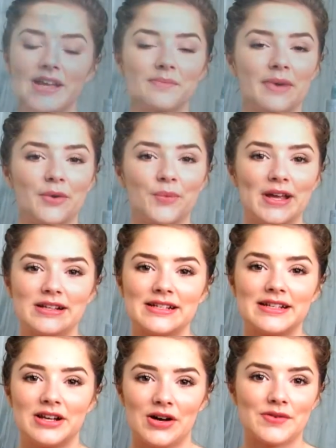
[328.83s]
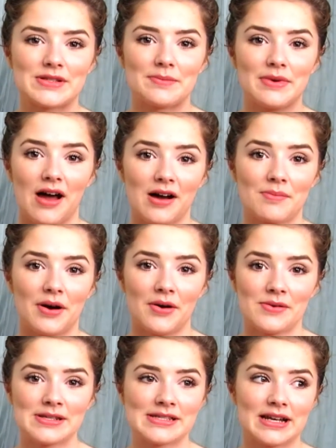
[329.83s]
in my Weekly Loves blog
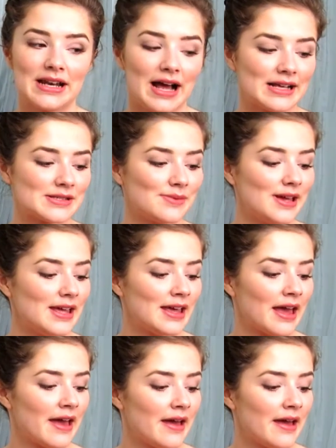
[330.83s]
post last week